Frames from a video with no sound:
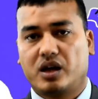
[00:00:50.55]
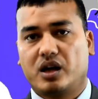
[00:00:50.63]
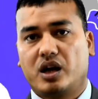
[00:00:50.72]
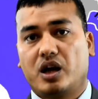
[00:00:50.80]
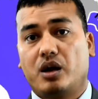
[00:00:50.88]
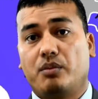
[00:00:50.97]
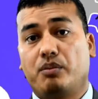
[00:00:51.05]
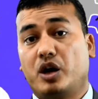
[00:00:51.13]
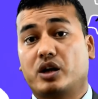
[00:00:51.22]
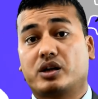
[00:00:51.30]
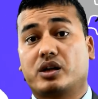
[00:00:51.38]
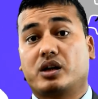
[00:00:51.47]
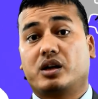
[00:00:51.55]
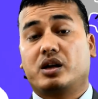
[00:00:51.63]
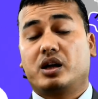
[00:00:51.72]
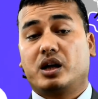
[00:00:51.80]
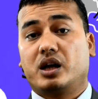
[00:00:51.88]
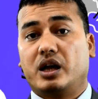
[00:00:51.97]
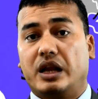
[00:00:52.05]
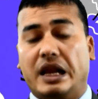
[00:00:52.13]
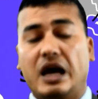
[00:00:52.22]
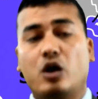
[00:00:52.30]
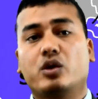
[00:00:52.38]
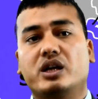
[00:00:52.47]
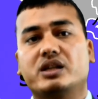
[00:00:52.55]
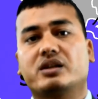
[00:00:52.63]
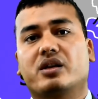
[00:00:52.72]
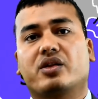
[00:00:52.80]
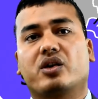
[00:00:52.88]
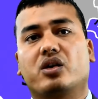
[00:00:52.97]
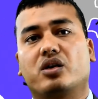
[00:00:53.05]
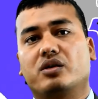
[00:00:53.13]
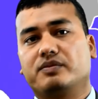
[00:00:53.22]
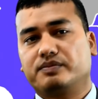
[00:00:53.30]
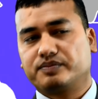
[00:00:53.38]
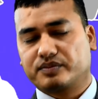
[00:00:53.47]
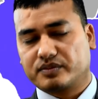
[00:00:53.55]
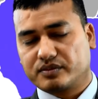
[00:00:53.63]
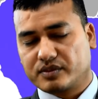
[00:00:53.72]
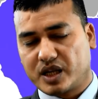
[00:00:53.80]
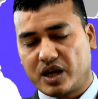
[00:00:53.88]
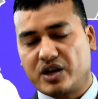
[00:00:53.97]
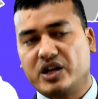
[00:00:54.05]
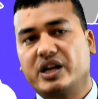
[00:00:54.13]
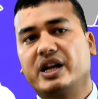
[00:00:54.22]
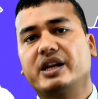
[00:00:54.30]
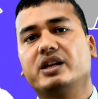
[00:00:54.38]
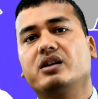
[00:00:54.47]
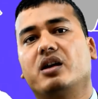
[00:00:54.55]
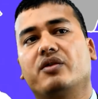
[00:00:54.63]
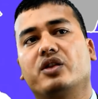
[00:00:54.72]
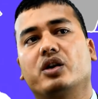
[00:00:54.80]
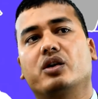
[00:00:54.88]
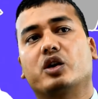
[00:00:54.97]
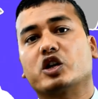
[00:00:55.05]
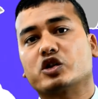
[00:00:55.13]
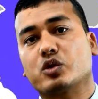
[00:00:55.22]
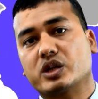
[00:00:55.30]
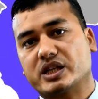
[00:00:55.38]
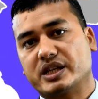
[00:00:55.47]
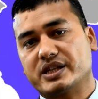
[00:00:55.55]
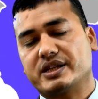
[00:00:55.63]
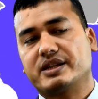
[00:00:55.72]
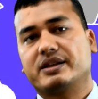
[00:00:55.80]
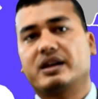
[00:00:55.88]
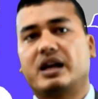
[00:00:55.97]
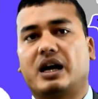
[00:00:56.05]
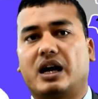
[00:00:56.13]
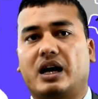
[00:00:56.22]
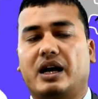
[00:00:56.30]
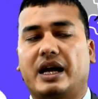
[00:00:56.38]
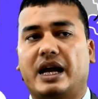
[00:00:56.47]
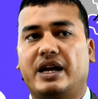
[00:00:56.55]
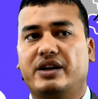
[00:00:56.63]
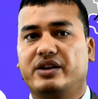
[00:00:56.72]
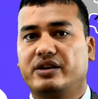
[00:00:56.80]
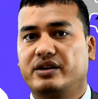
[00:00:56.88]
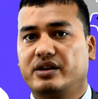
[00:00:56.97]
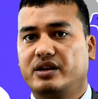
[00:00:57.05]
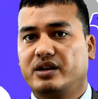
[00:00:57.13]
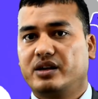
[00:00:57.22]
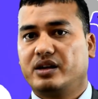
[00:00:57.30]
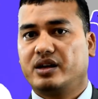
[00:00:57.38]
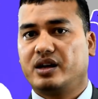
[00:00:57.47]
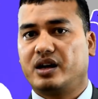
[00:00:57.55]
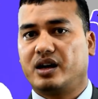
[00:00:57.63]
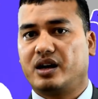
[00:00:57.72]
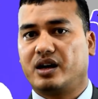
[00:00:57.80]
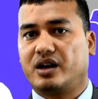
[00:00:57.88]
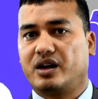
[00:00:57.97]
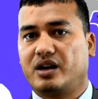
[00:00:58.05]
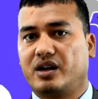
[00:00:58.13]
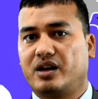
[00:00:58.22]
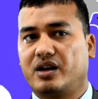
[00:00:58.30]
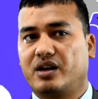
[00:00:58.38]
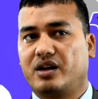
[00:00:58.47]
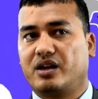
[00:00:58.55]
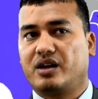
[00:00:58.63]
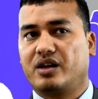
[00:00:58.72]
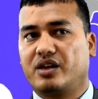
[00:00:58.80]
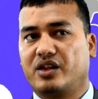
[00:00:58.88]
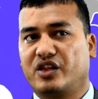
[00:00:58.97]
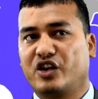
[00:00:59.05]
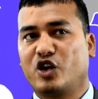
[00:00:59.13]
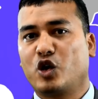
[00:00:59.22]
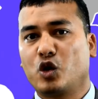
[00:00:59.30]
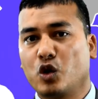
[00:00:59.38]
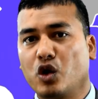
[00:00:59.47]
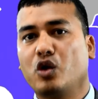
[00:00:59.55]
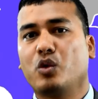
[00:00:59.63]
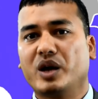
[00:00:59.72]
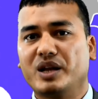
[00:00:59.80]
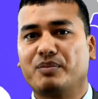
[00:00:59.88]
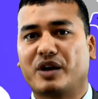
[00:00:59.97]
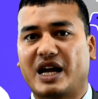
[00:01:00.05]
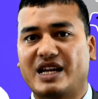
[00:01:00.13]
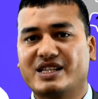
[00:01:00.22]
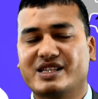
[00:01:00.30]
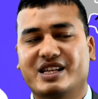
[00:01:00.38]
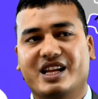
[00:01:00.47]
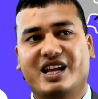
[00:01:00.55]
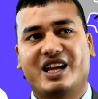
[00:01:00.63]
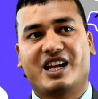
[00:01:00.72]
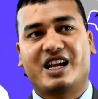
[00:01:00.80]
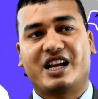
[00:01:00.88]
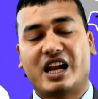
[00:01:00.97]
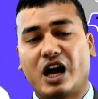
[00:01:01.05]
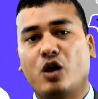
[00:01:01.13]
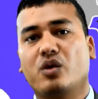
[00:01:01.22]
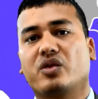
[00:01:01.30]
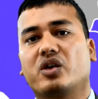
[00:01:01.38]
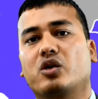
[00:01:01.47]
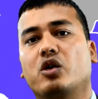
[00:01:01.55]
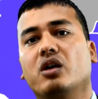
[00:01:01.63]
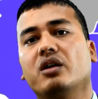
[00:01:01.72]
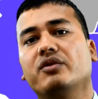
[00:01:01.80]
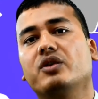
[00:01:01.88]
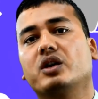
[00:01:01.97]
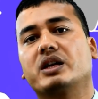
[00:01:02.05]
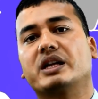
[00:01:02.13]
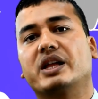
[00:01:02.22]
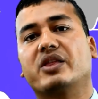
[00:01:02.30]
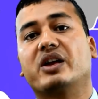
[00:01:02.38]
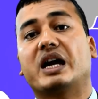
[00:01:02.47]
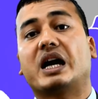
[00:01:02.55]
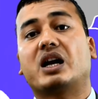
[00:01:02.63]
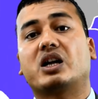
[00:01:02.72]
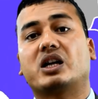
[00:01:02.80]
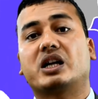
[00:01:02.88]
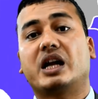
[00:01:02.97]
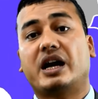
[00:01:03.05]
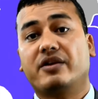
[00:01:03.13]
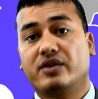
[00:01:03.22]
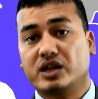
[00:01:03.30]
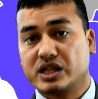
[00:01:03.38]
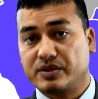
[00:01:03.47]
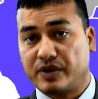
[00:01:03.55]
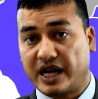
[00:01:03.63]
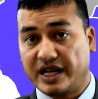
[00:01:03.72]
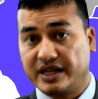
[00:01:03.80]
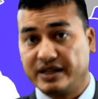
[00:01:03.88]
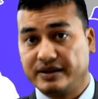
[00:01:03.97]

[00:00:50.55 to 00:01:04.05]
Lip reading: but nowadays the degrading of the resources and the low oil price, now the Gulf country they are diversifying